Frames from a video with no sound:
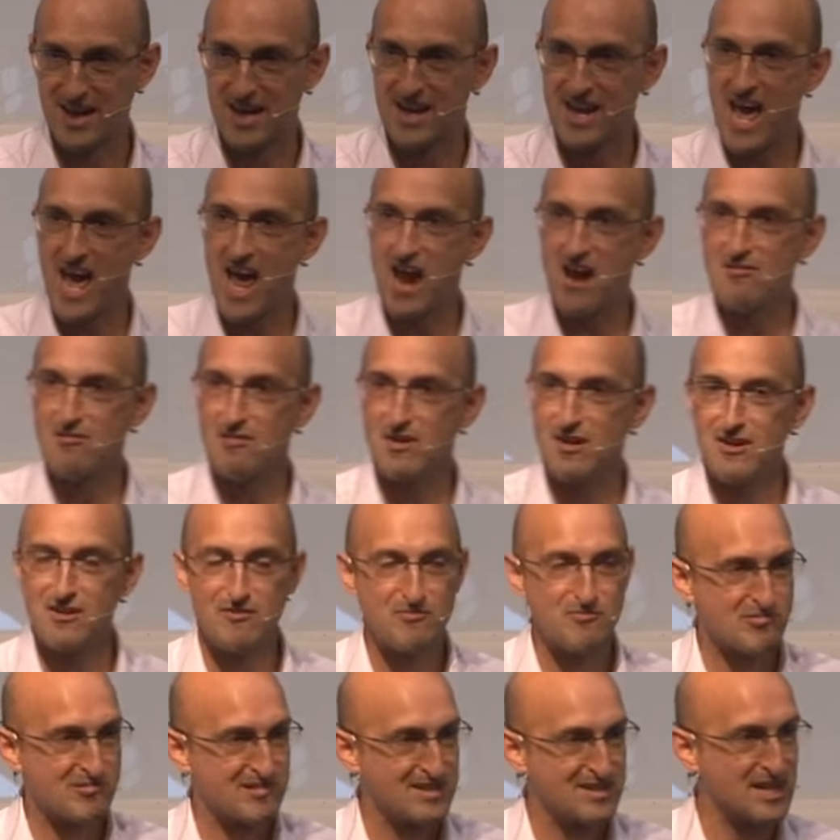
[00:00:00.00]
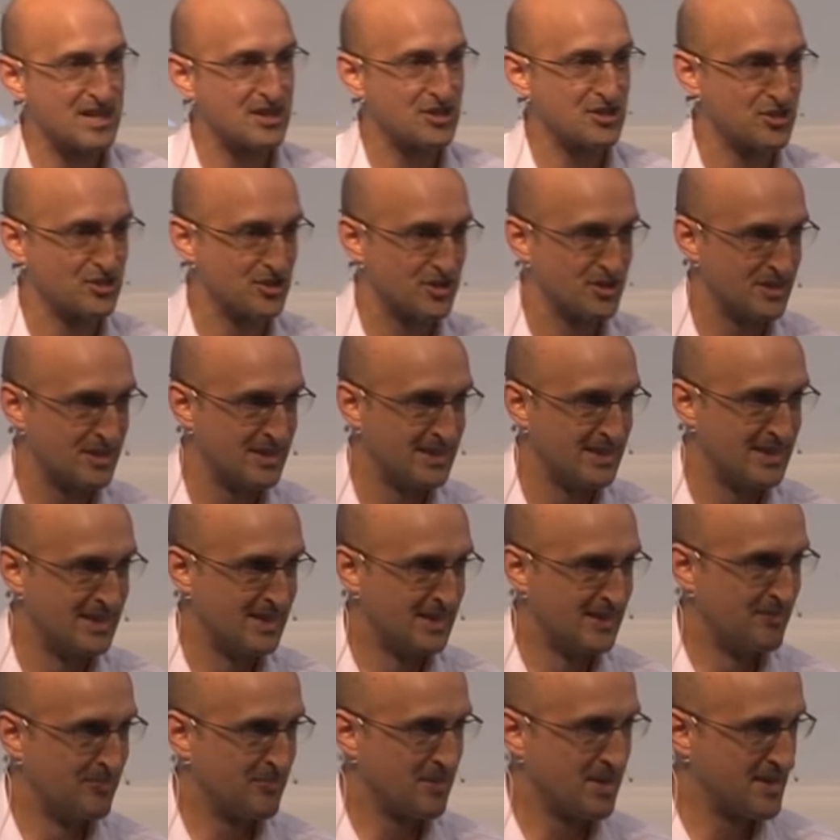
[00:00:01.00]
An error of prediction
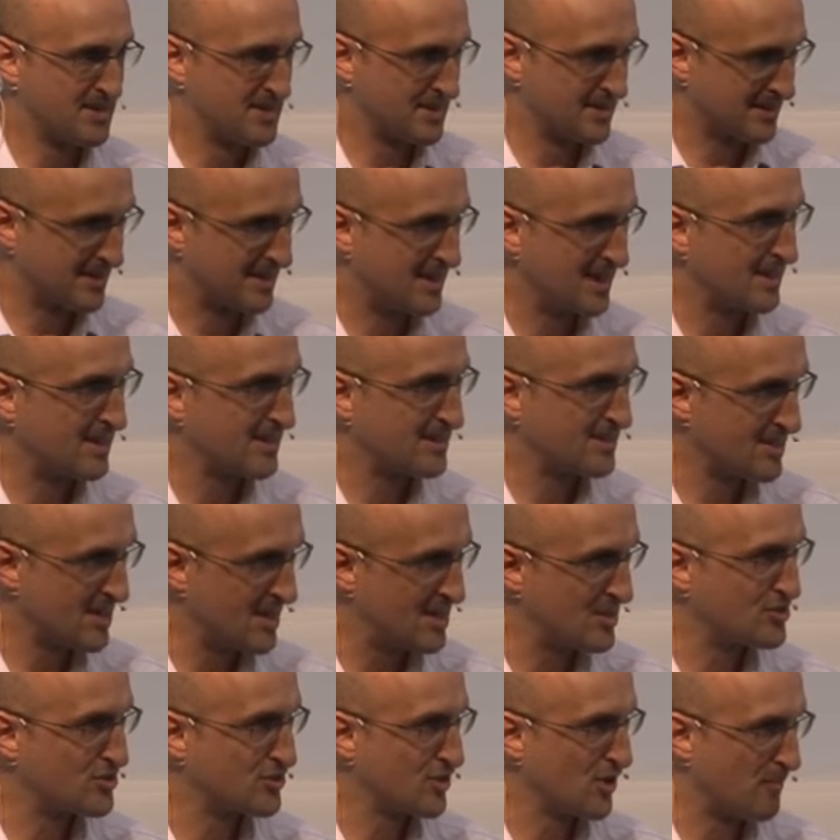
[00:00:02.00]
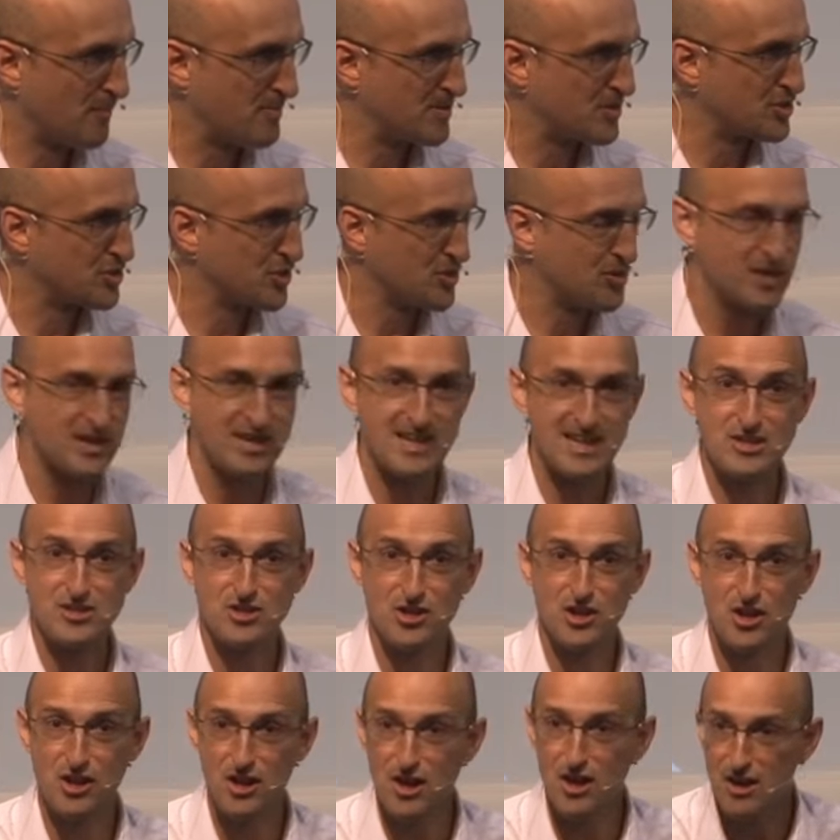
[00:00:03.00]
is a gilt-edged opportunity
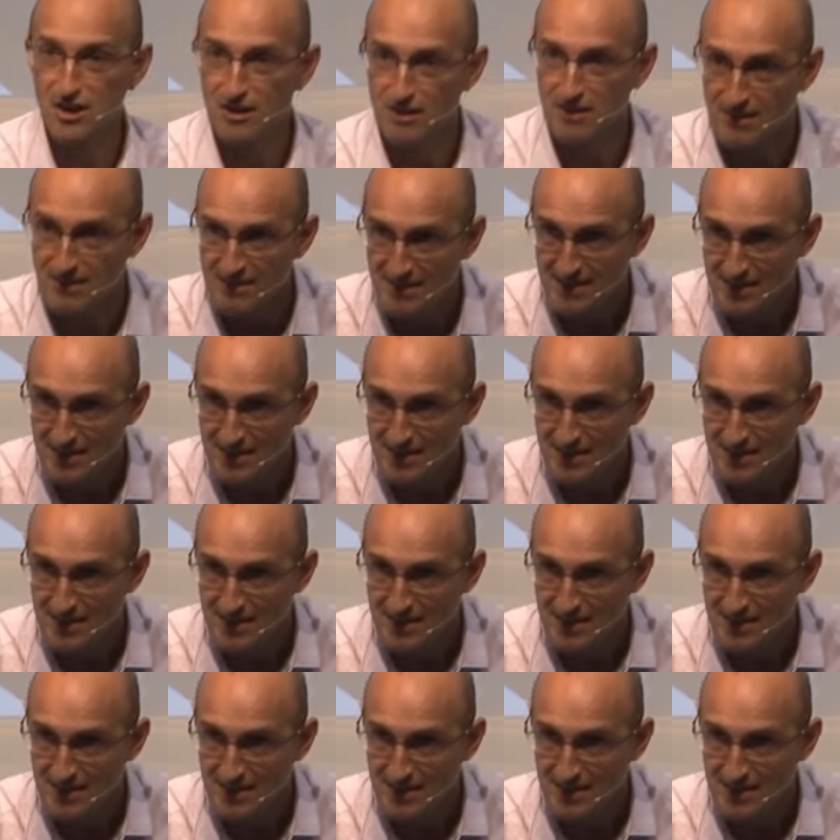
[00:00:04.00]
to learn.